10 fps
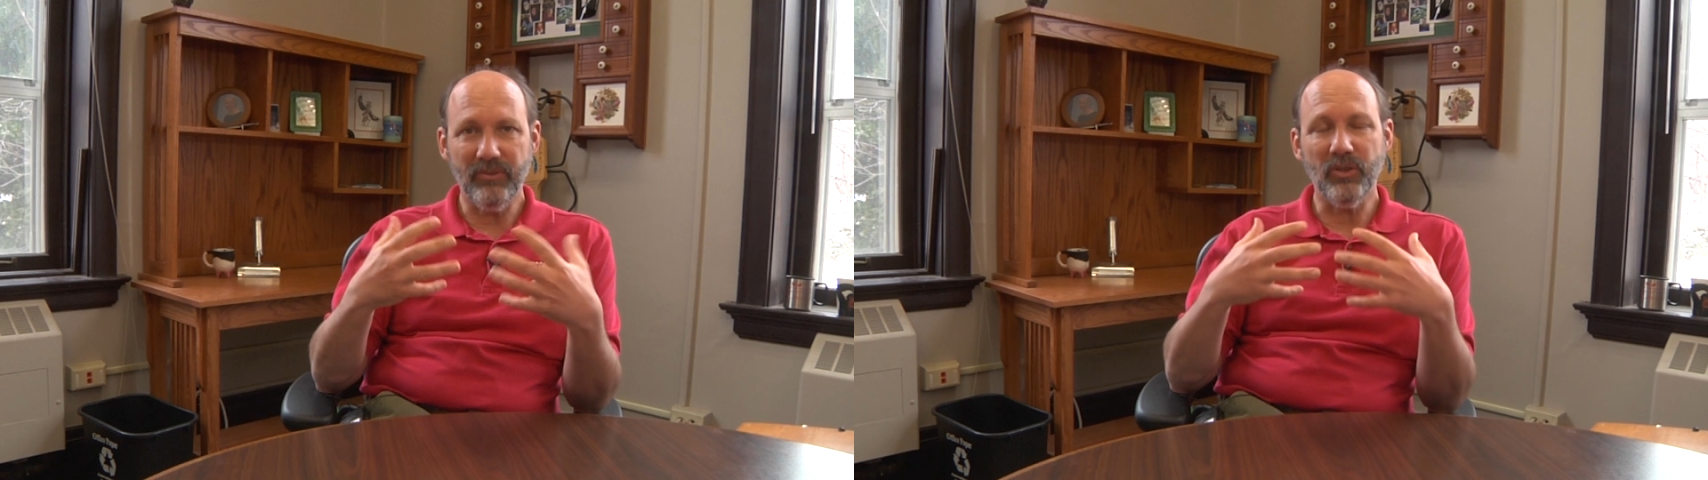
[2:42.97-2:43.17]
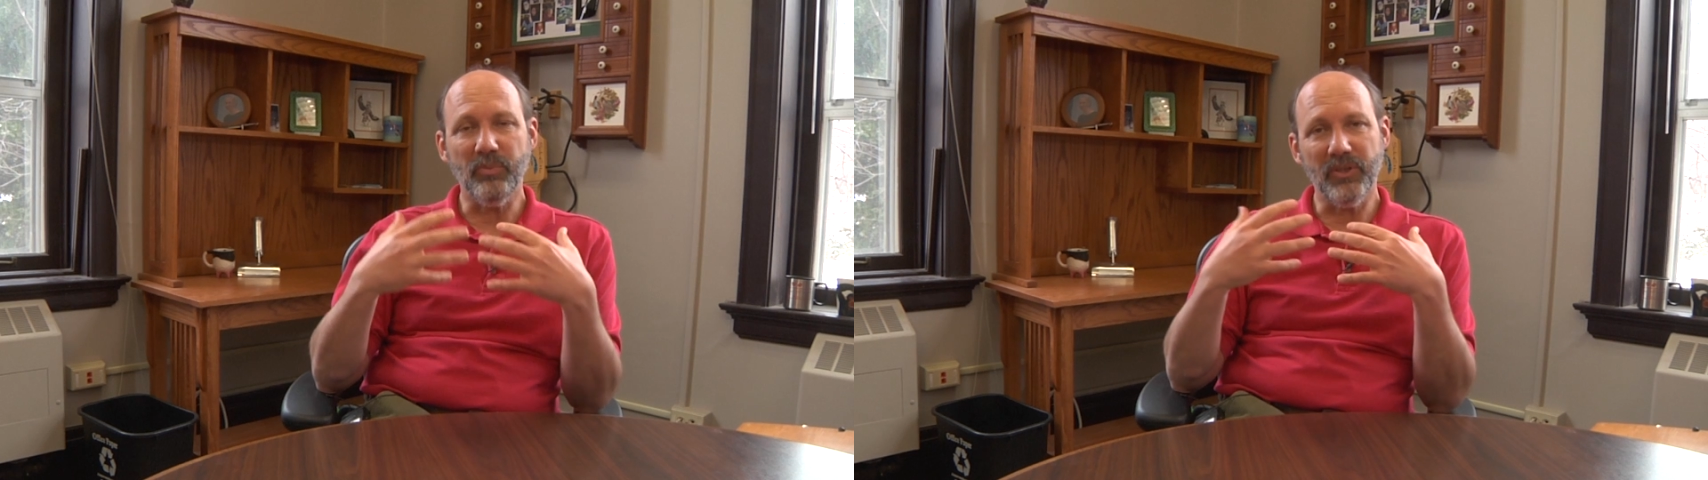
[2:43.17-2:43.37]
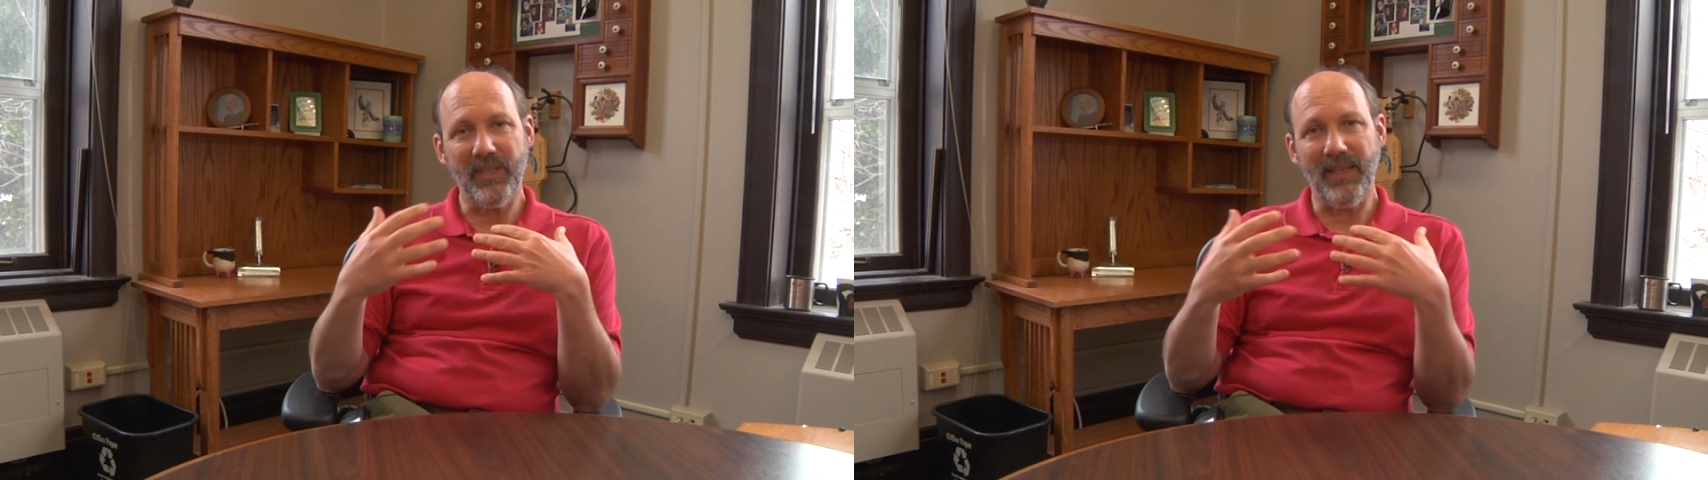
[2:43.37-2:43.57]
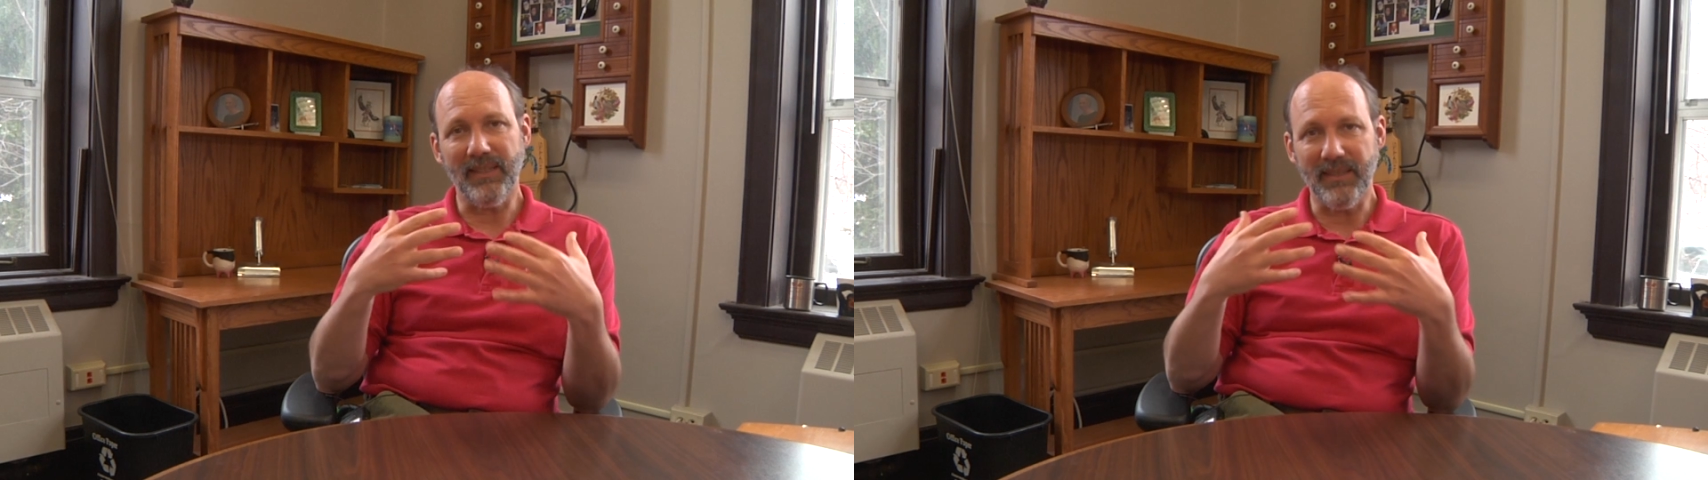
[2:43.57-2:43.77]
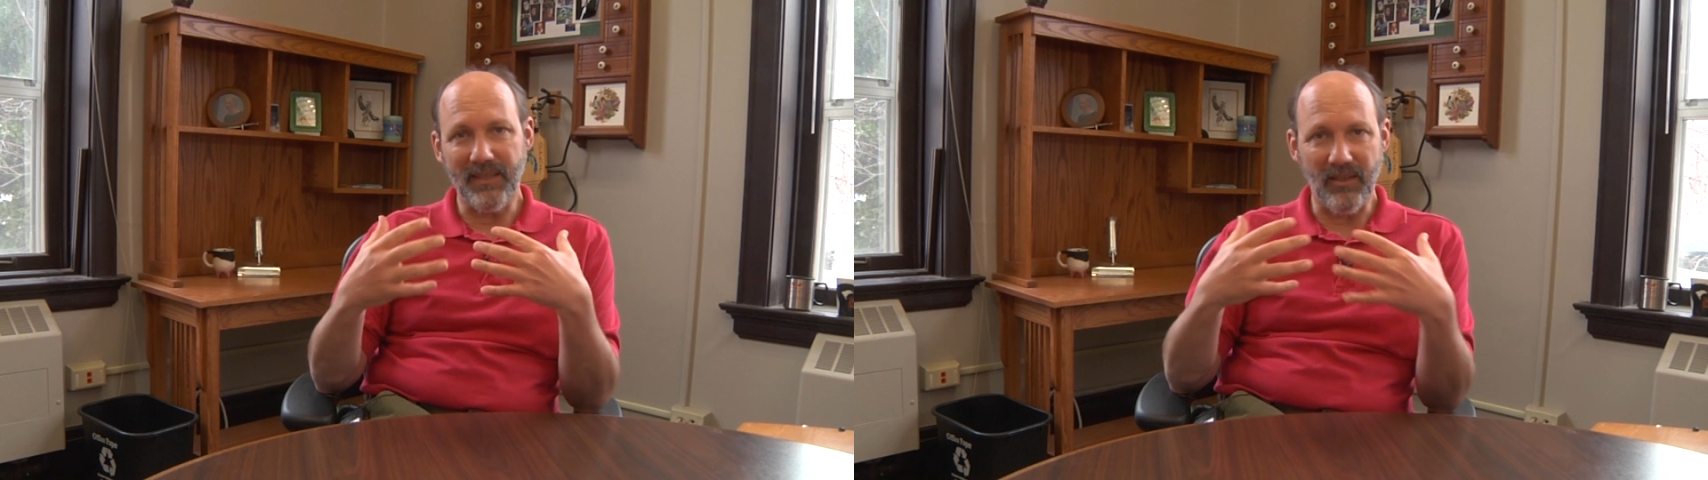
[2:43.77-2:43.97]
to
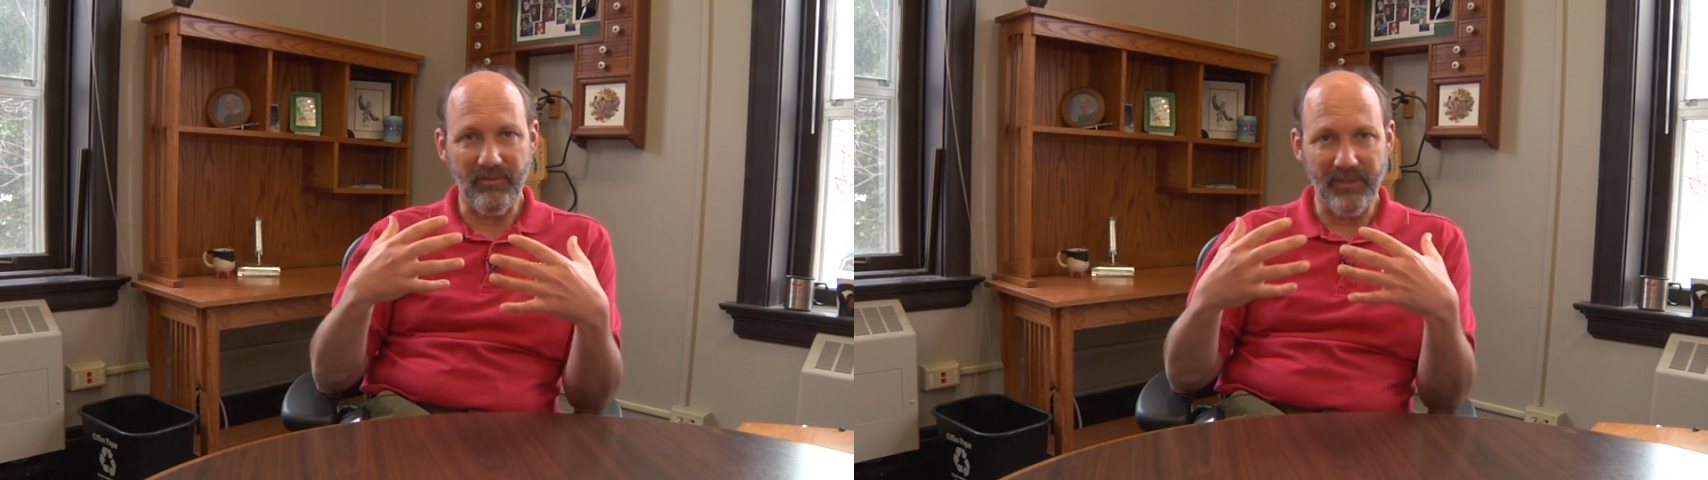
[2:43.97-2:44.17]
protect itself